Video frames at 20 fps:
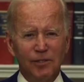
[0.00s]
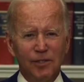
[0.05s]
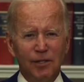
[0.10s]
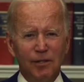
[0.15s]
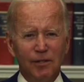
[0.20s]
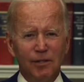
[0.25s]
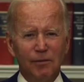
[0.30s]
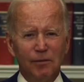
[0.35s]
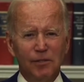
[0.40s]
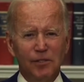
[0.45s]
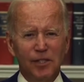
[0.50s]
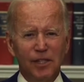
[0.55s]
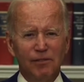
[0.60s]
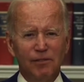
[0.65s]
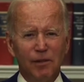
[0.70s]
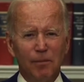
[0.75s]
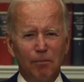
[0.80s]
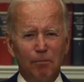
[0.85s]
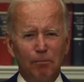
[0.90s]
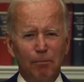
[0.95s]
year and you received
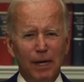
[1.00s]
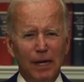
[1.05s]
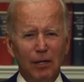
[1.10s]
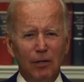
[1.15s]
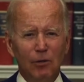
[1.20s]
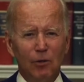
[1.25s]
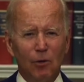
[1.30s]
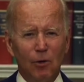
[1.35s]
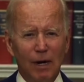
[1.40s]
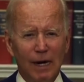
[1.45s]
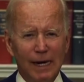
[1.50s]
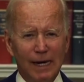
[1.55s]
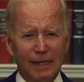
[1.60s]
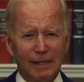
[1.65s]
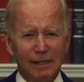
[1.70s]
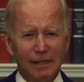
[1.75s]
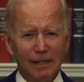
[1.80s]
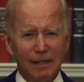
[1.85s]
a Pell Grant,